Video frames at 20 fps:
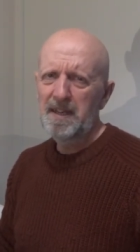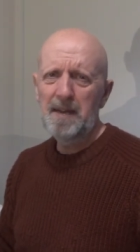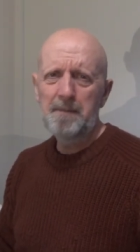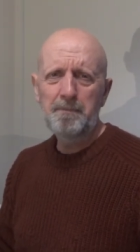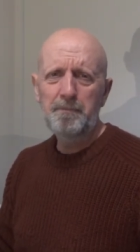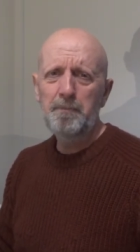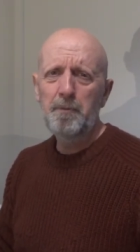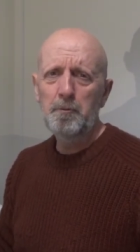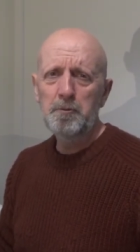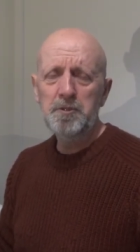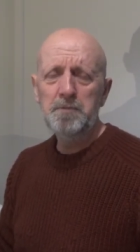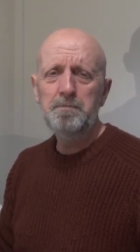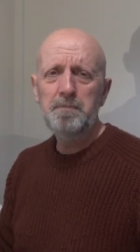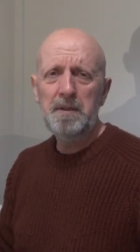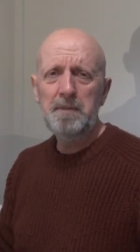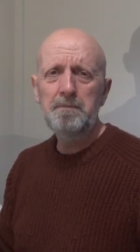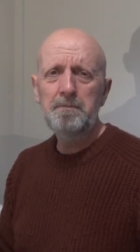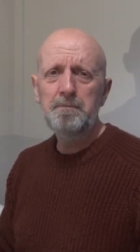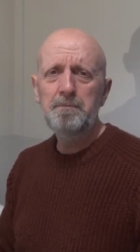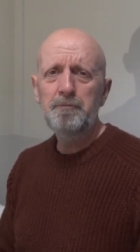that board's
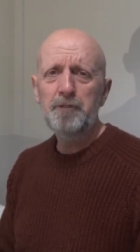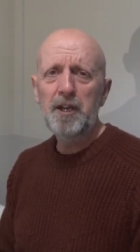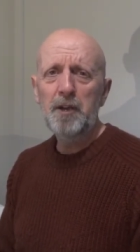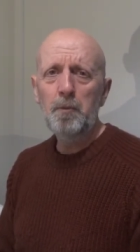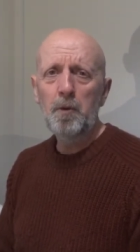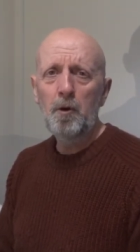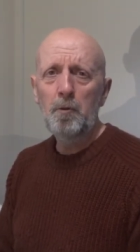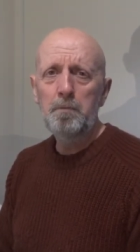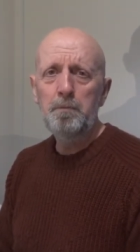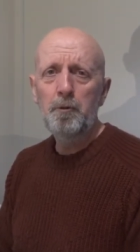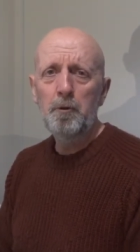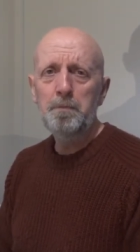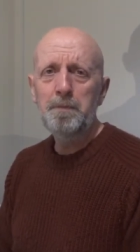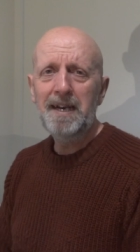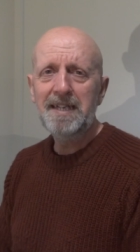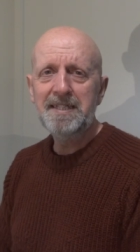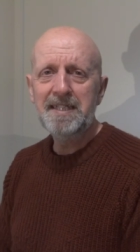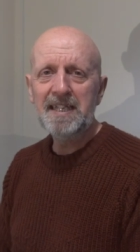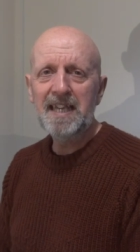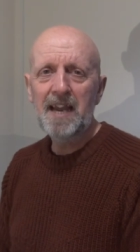been pretty well put
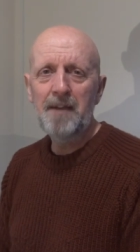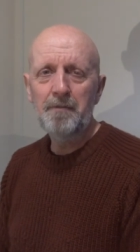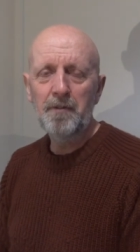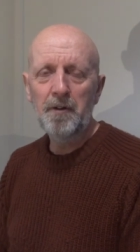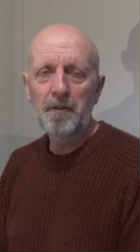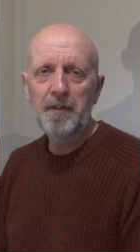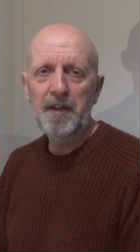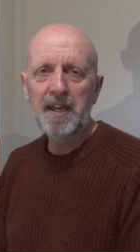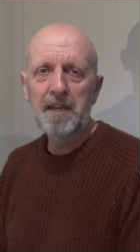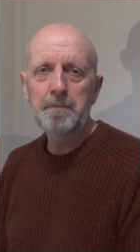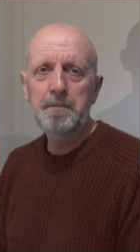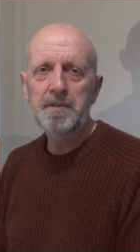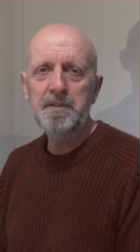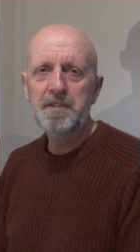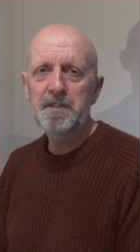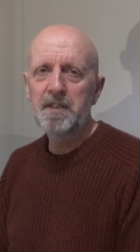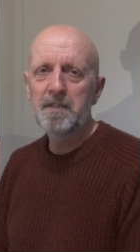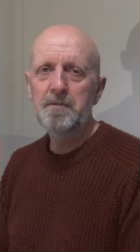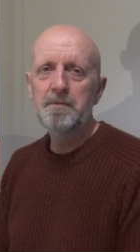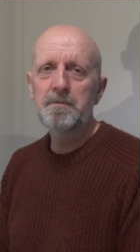back together, I think,
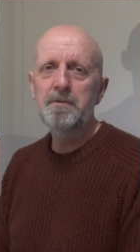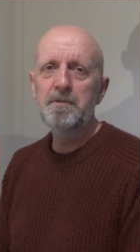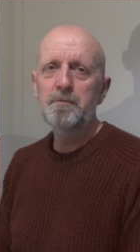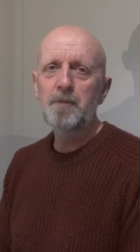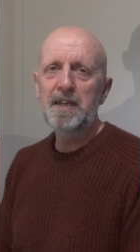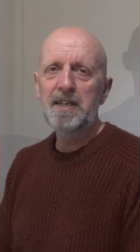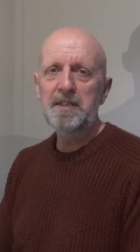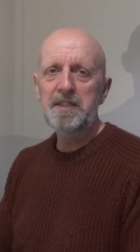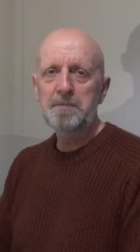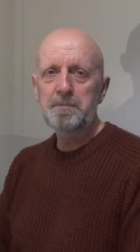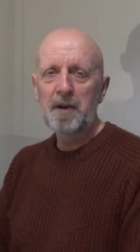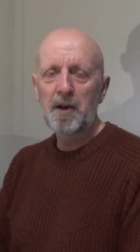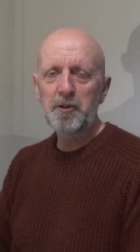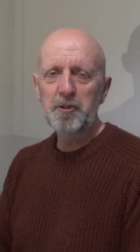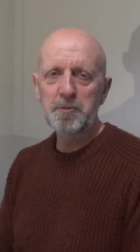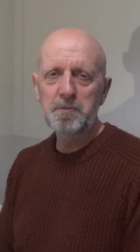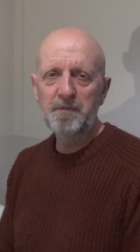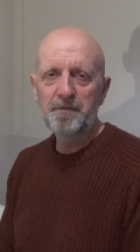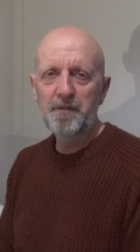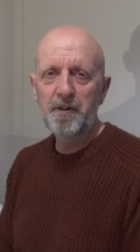but uh, the way these
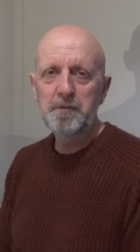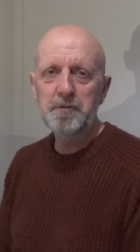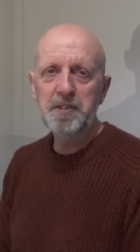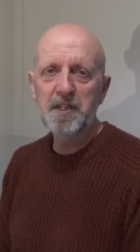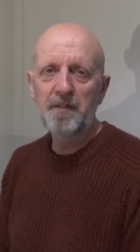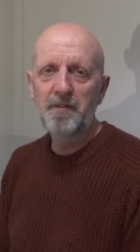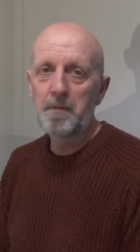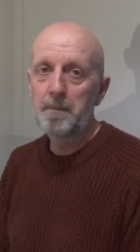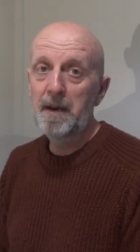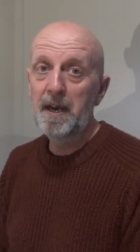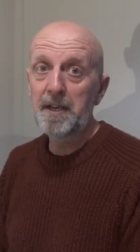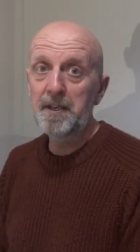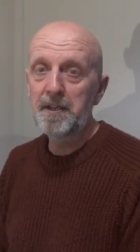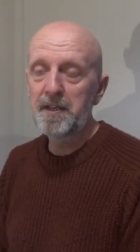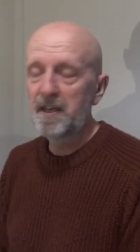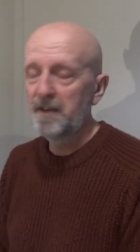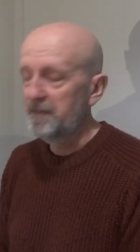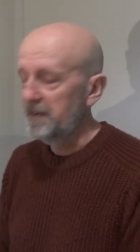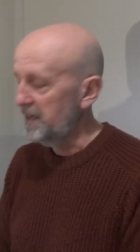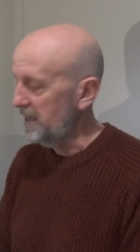postmen throw stuff about, you
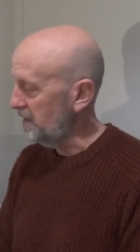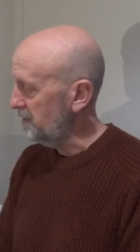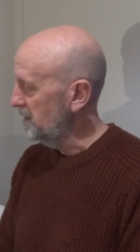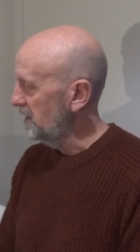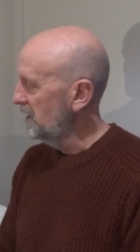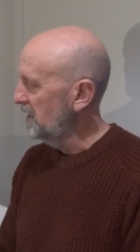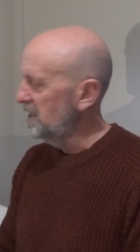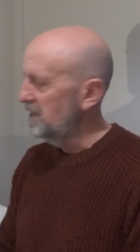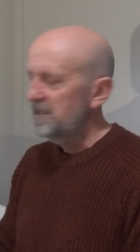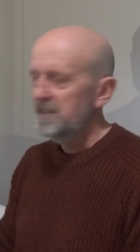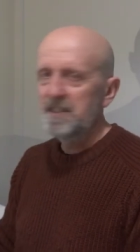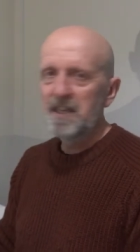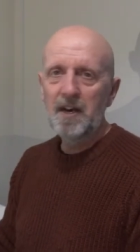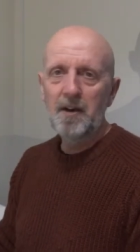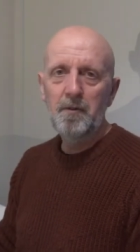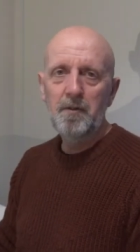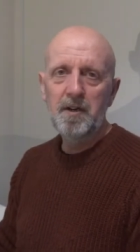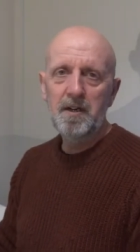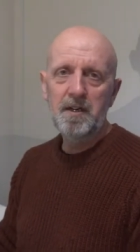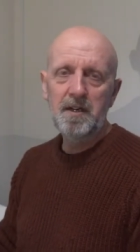never know.
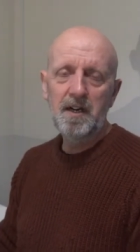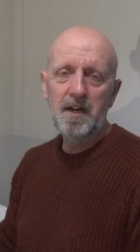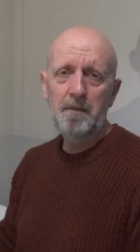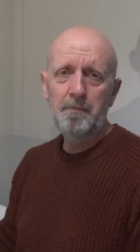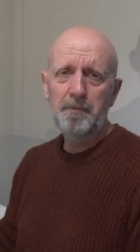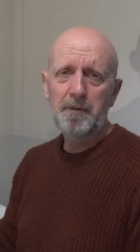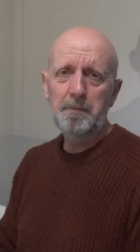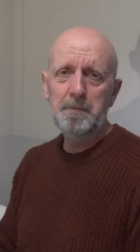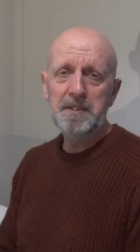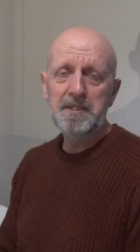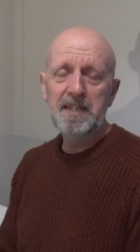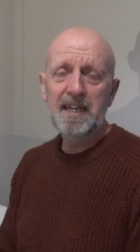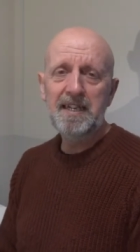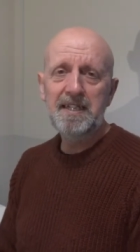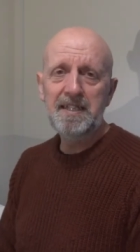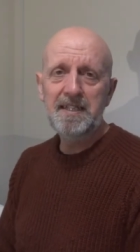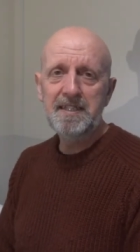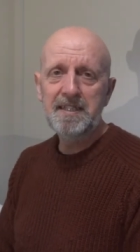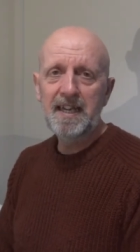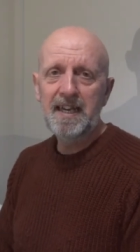So uh, I'll probably
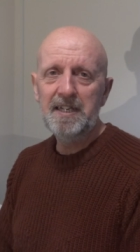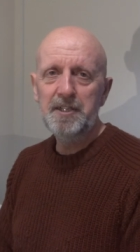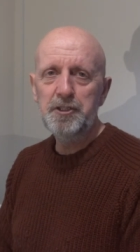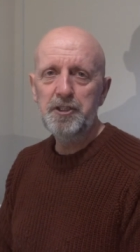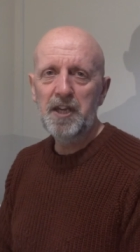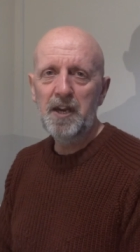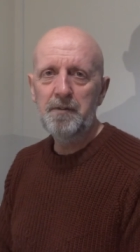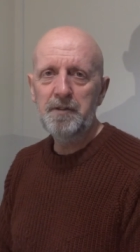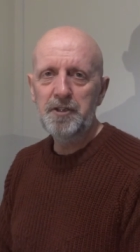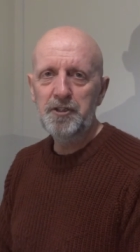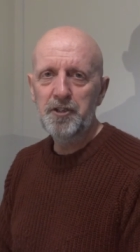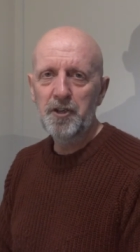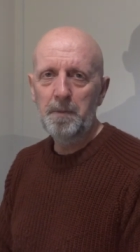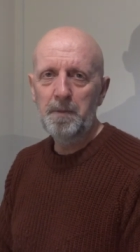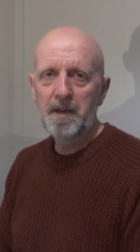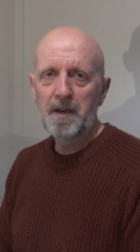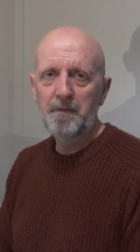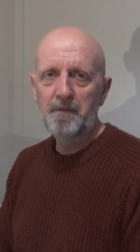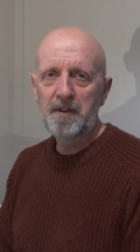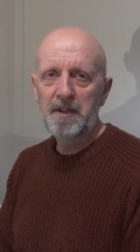send this down to the charity shop,
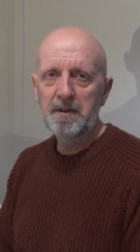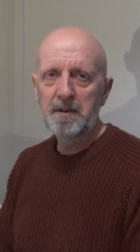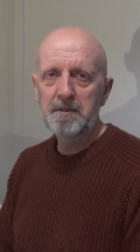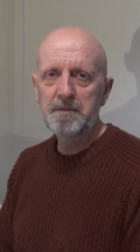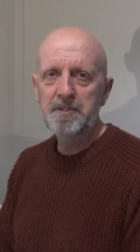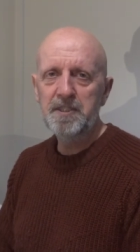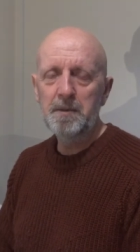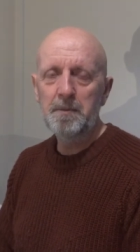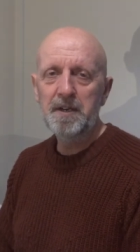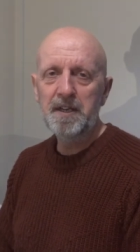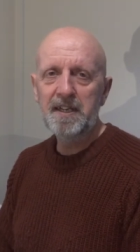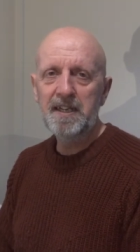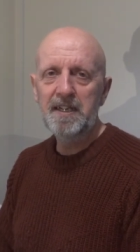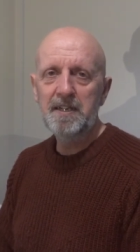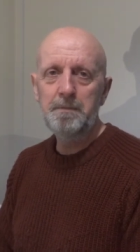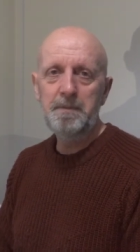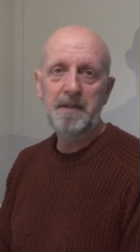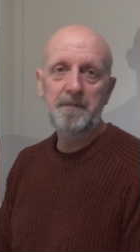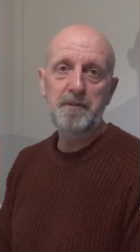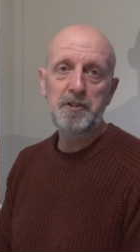and hopefully someone will get
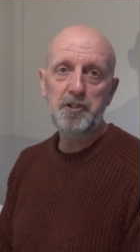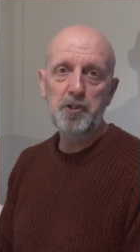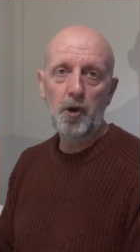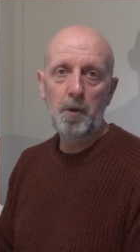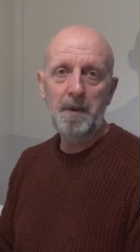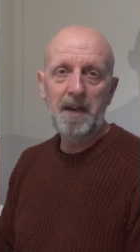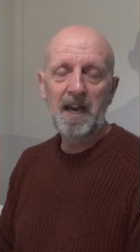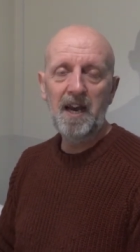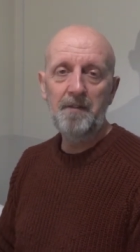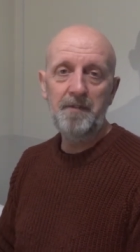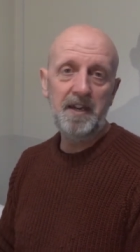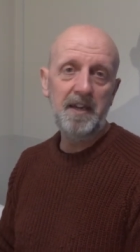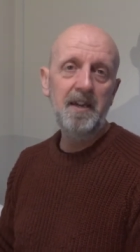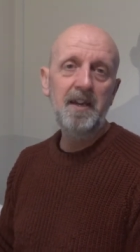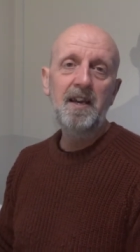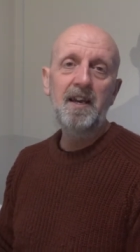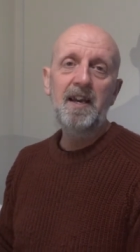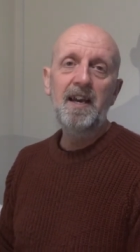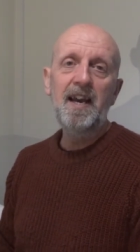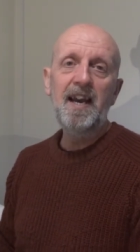a bit of enjoyment out of it.
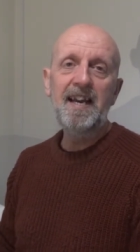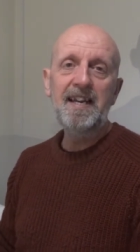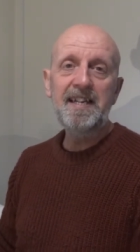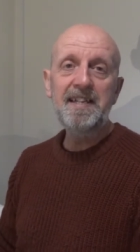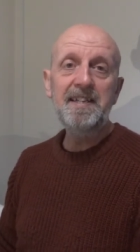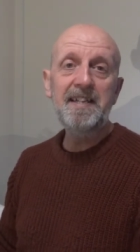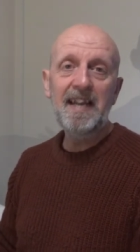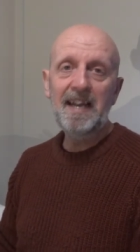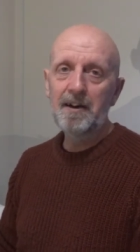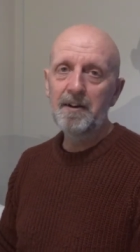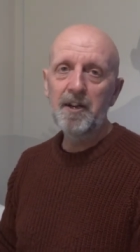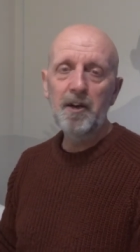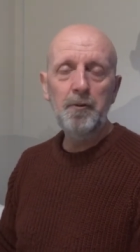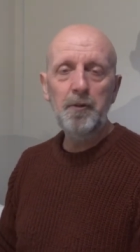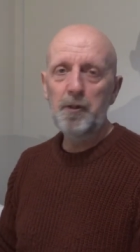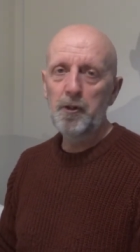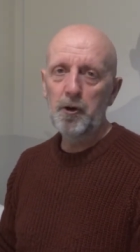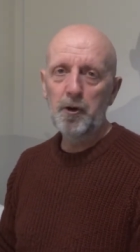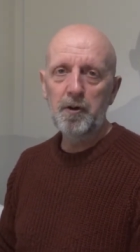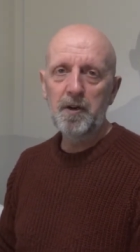And in there, I know
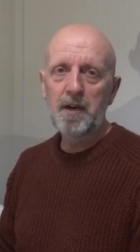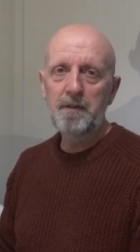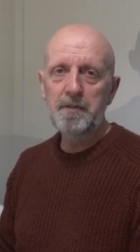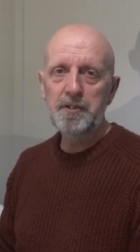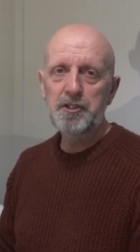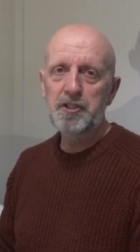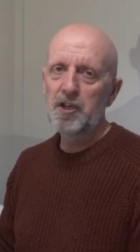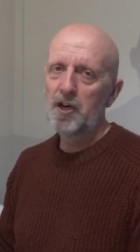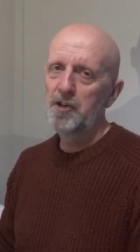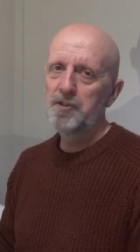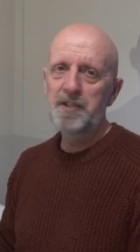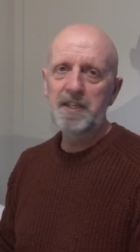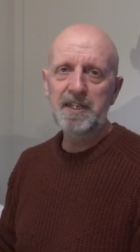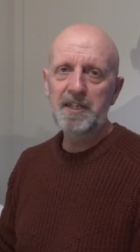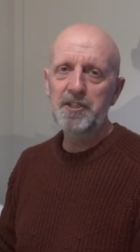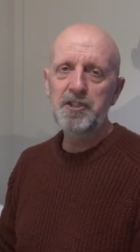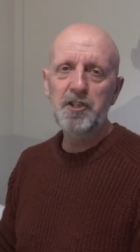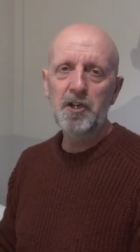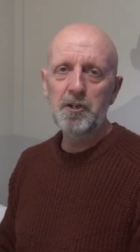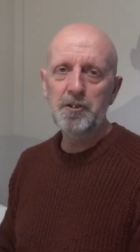they're not going to overcharge. They're
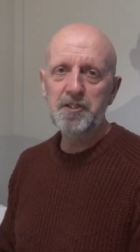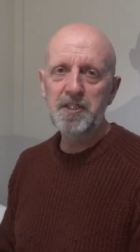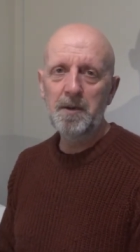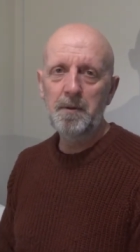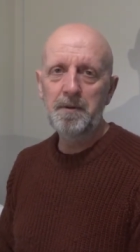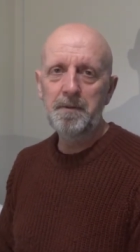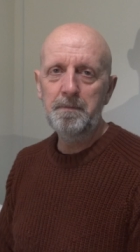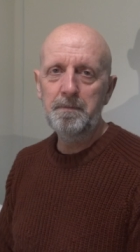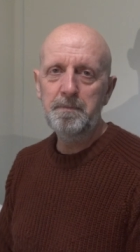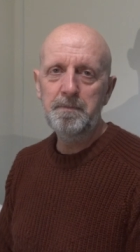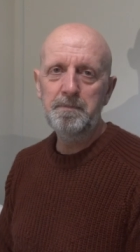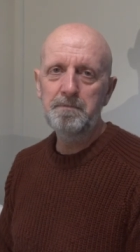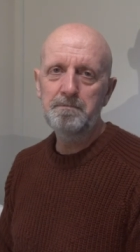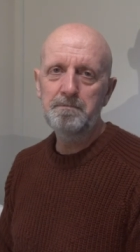going to charge someone